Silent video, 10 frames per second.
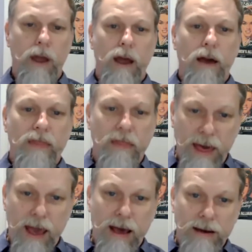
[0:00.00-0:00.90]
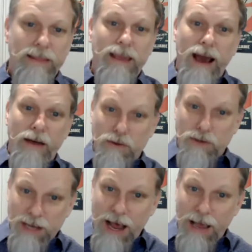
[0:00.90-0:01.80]
Then the other
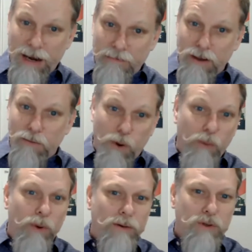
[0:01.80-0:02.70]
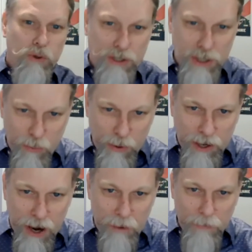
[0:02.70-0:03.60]
side of it, what we traditionally would
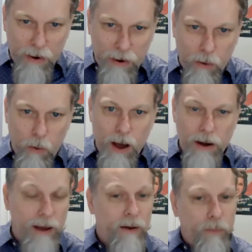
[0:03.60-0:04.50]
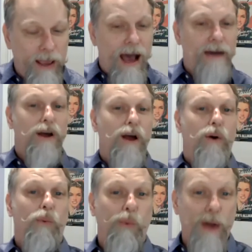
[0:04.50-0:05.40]
call marijuana, we have
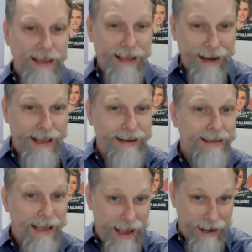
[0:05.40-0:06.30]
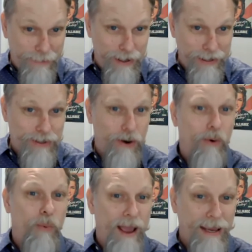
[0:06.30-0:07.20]
regulated cannabis or
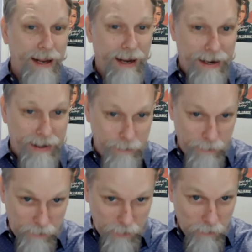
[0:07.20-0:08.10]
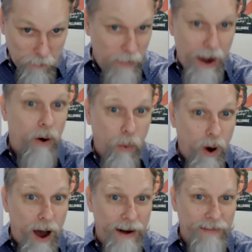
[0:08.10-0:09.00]
regulated
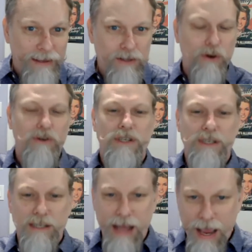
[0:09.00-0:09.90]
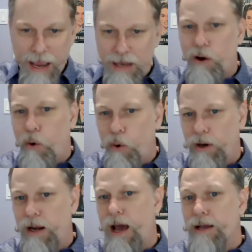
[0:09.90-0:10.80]
marijuana. These are state
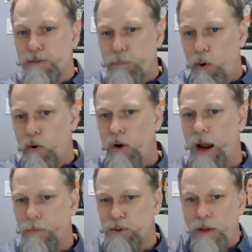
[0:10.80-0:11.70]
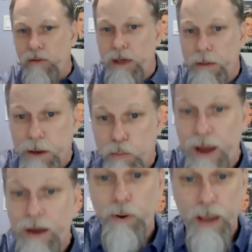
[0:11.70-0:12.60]
organized programs, whether they be
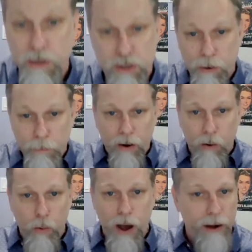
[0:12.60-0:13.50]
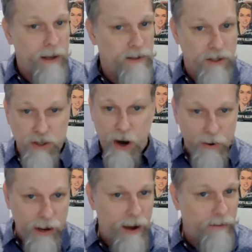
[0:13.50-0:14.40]
recreational marijuana as it
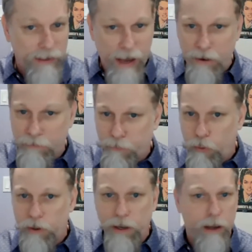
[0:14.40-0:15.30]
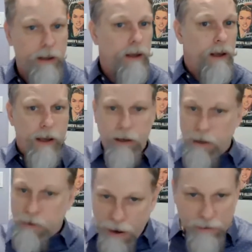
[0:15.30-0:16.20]
started out in California
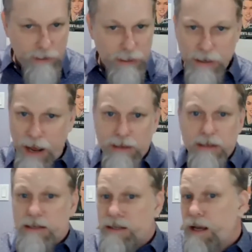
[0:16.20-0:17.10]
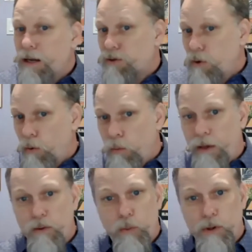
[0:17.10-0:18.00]
in 1996, or
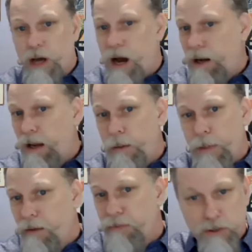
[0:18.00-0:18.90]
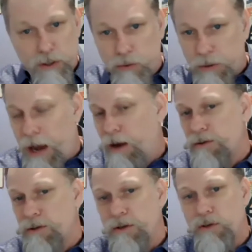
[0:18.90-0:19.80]
whether we're talking about the
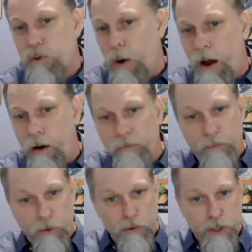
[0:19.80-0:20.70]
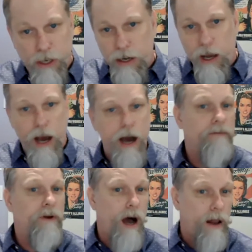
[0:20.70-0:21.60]
2012 version of
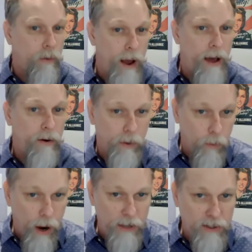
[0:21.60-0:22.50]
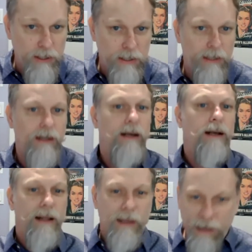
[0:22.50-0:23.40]
Colorado and Washington
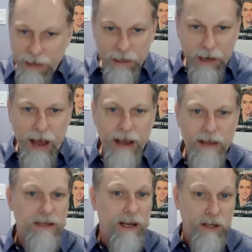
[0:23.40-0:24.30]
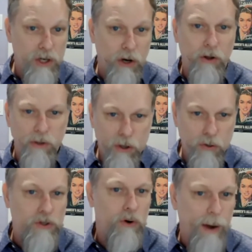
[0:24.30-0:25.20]
legalizing adult
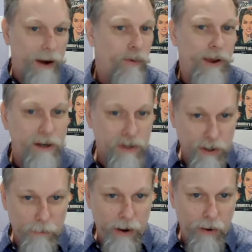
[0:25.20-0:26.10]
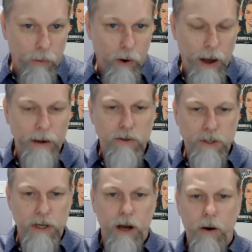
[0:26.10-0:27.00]
use or recreational marijuana.
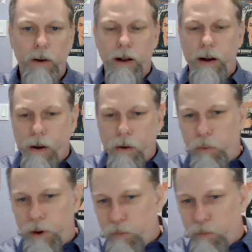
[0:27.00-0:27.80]
So when